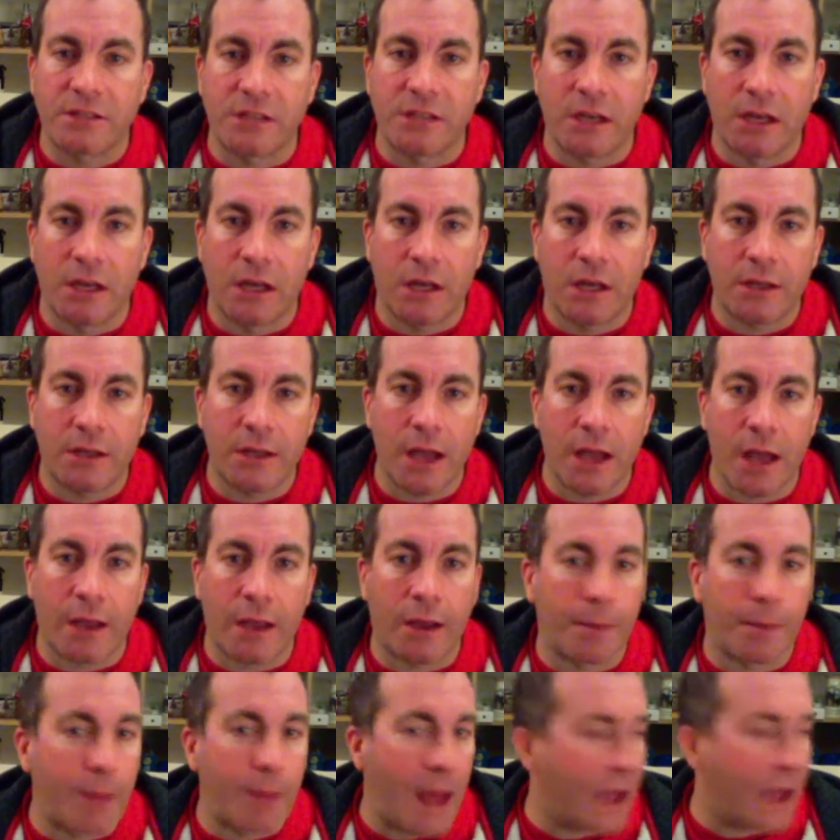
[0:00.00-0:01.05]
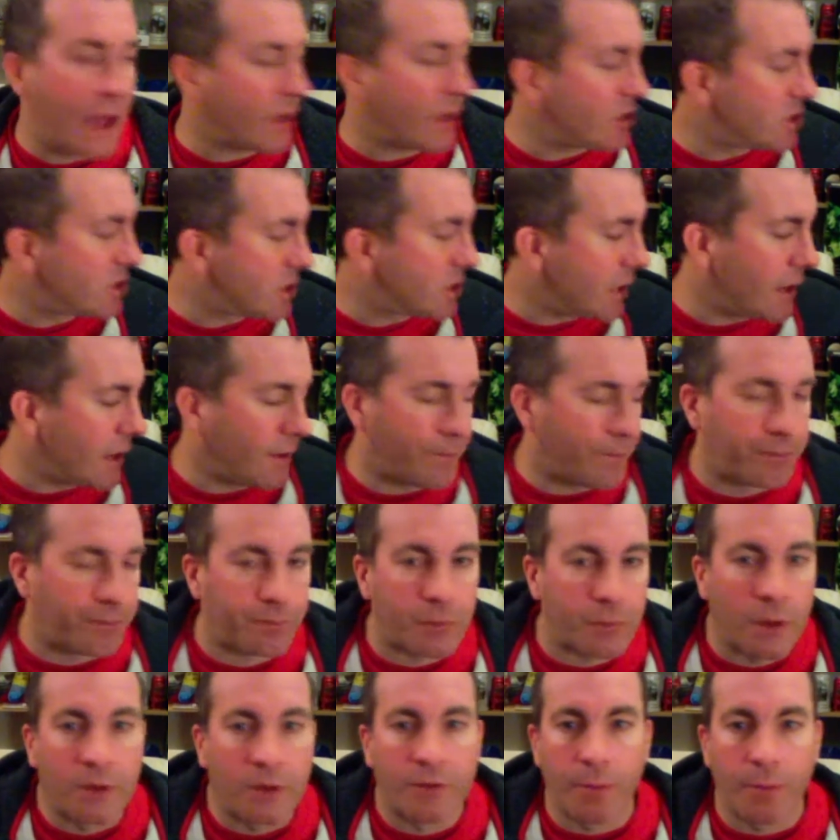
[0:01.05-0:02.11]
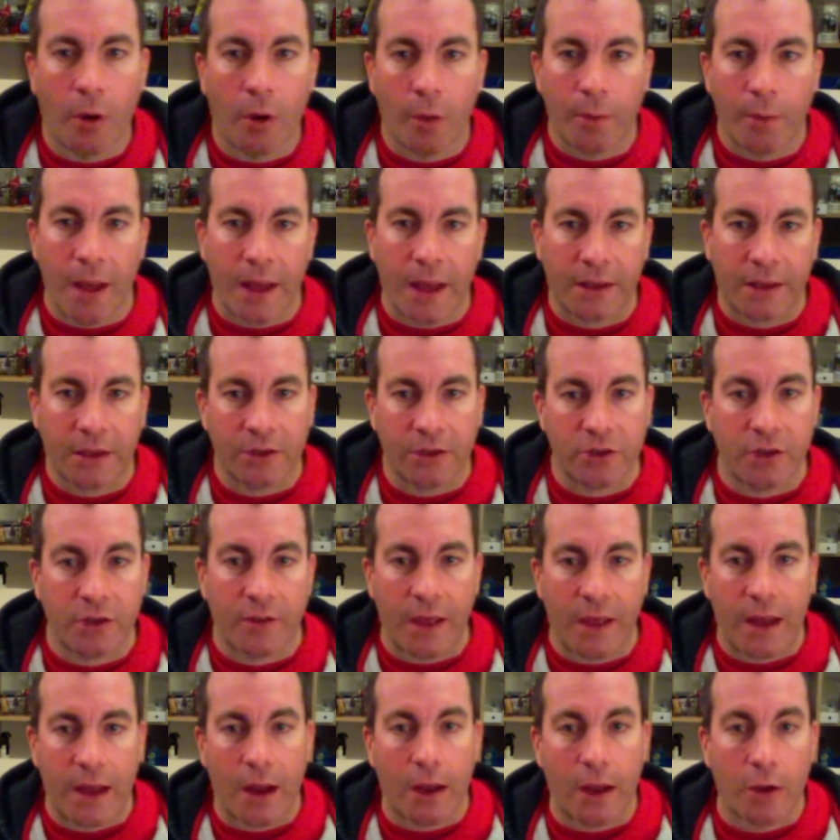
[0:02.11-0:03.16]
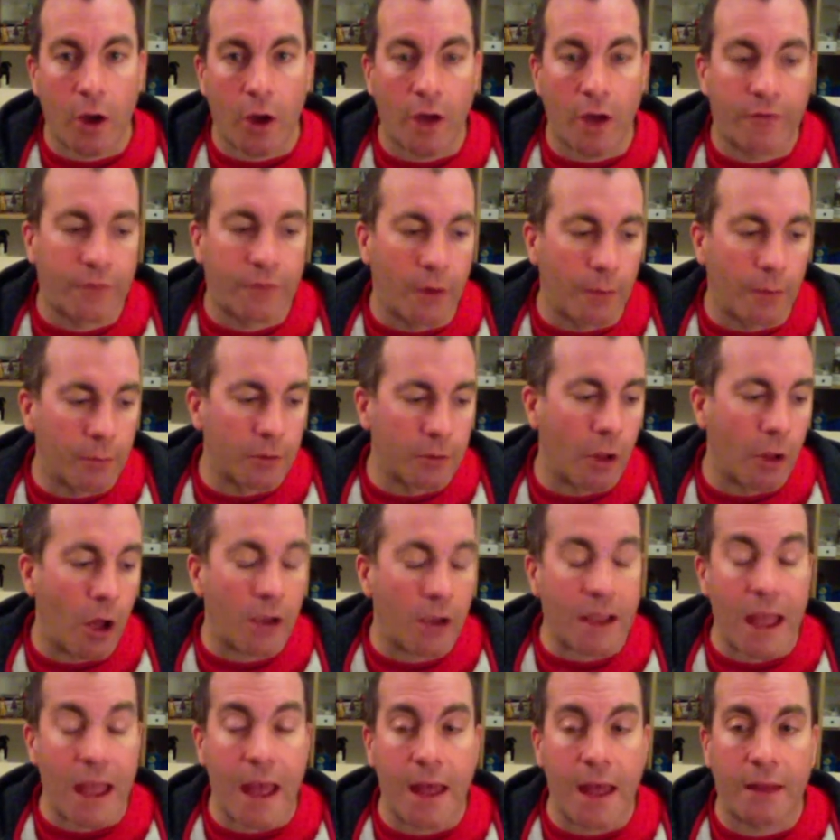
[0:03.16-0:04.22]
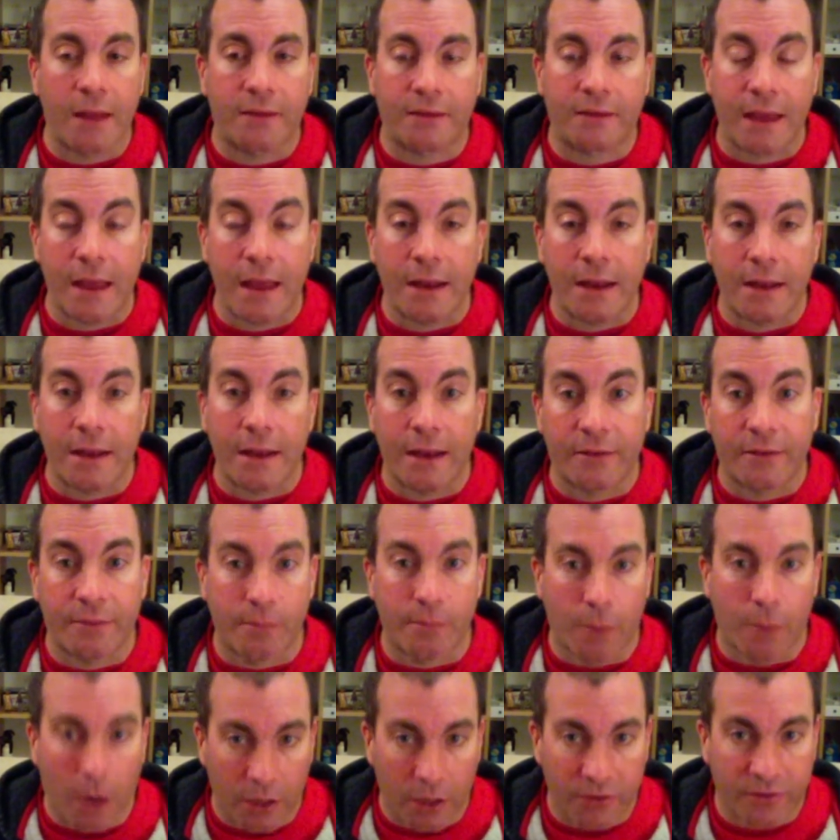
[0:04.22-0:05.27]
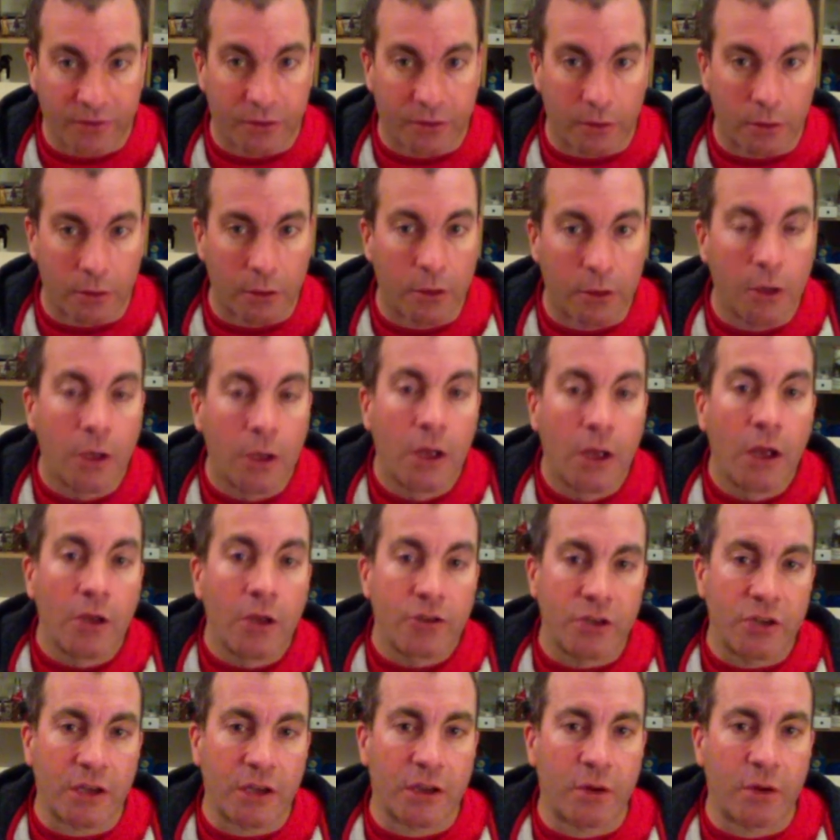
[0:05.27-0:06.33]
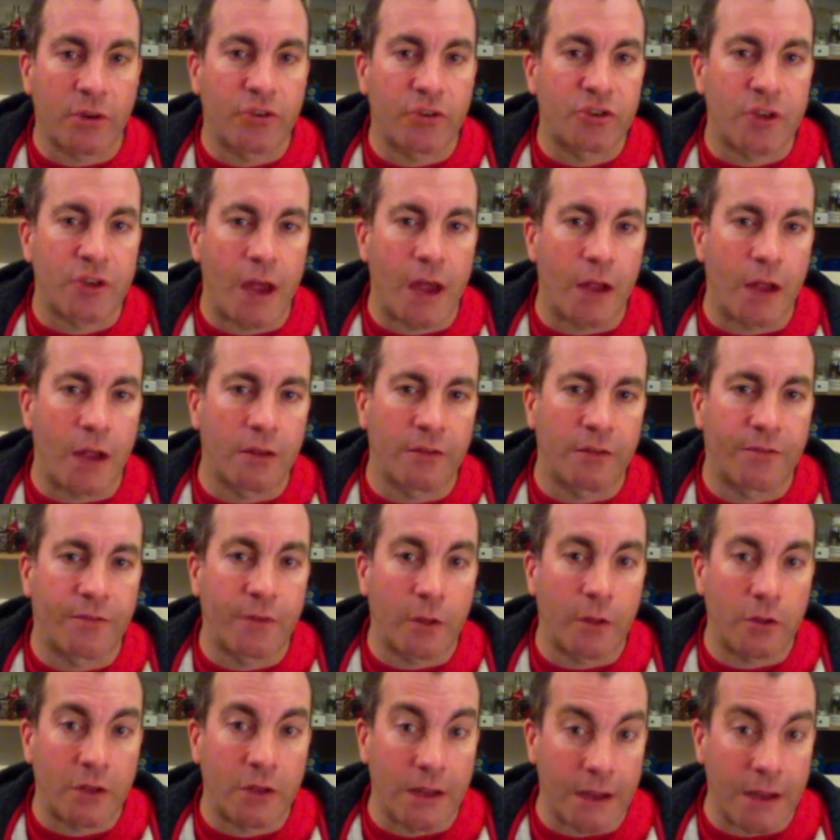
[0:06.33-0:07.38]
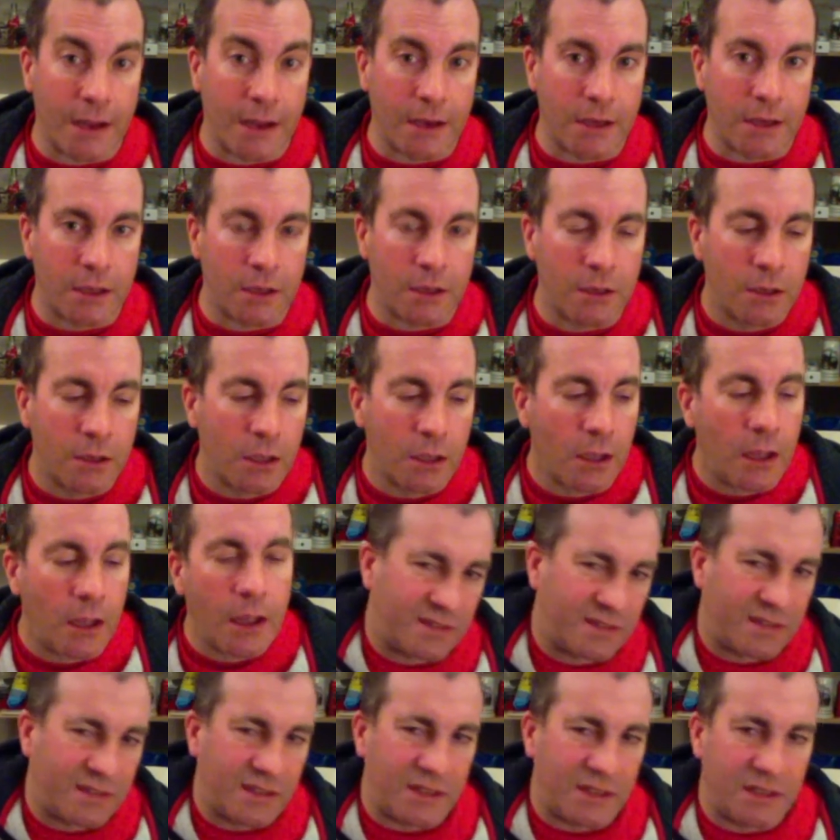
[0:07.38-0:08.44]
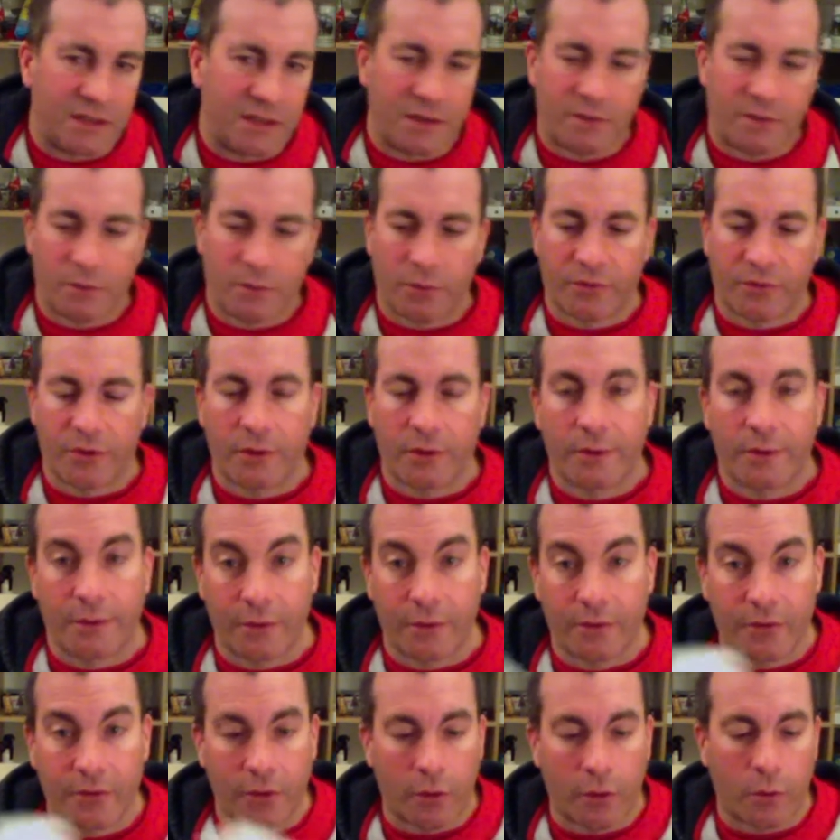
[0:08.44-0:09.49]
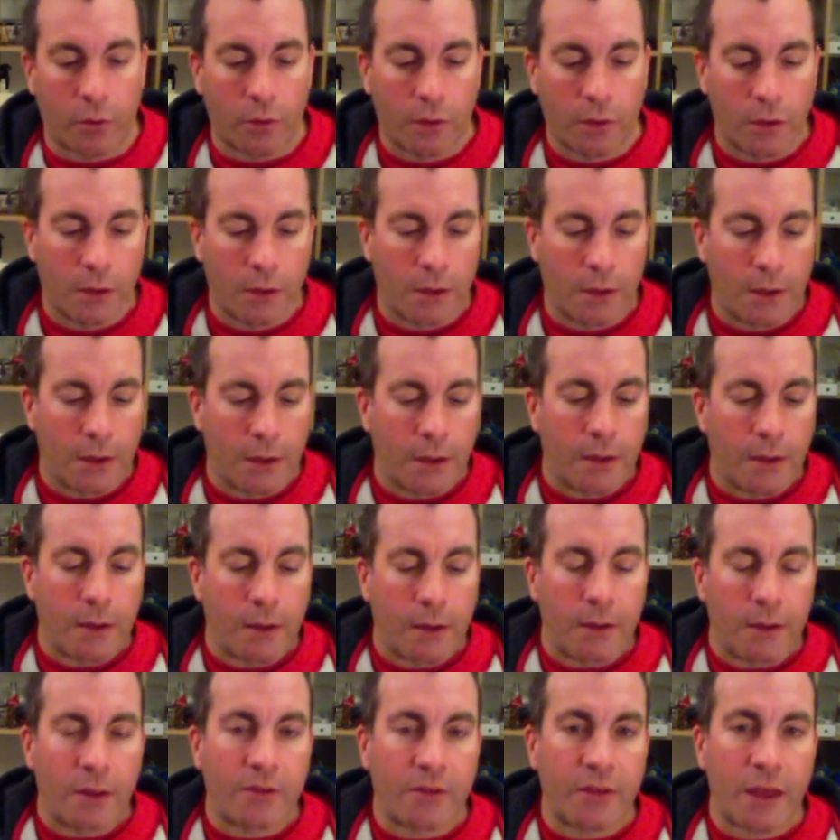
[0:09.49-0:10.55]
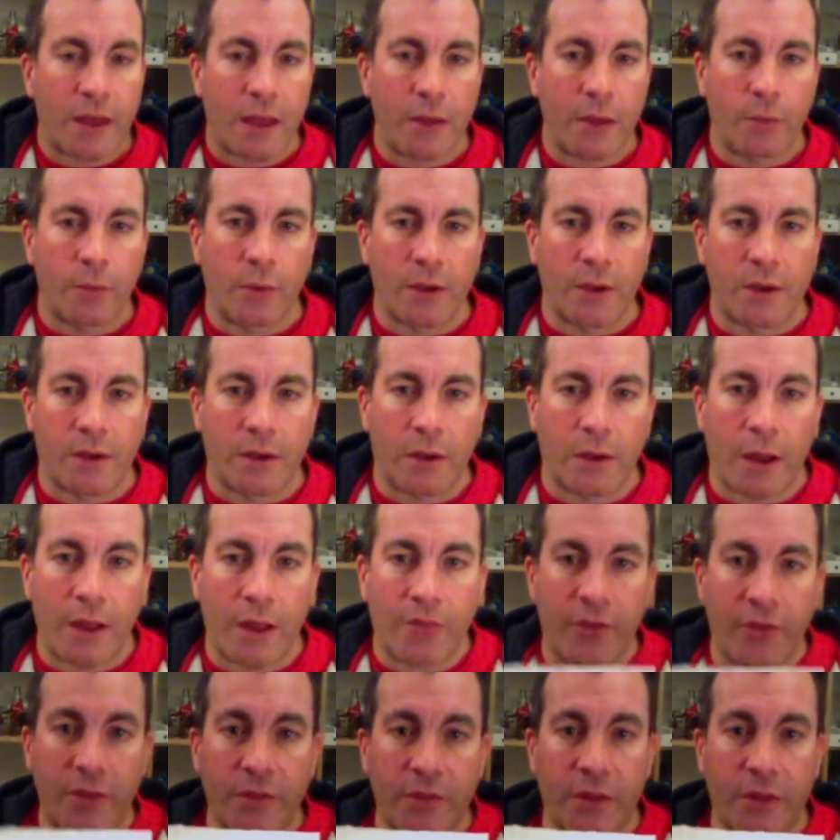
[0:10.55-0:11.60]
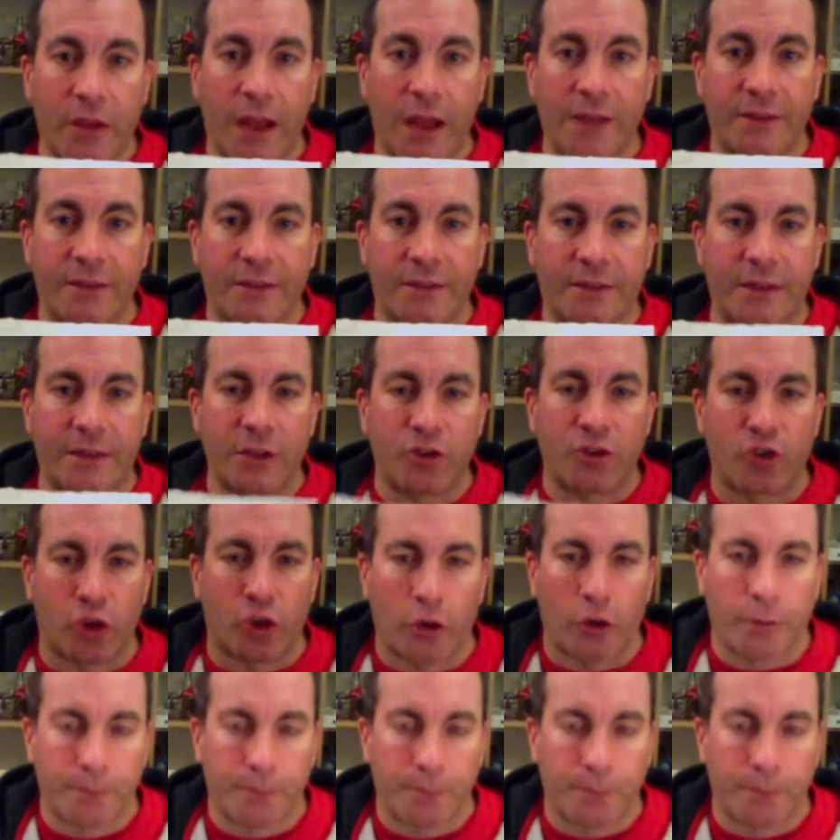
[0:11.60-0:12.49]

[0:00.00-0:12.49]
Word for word: uh, yeah, I got a package today, small package that I got from Lock S NES Monster. Check out his channel, Fell Canadian. See if there's a if there's a note. It's handwritten. I think the guy's a teacher.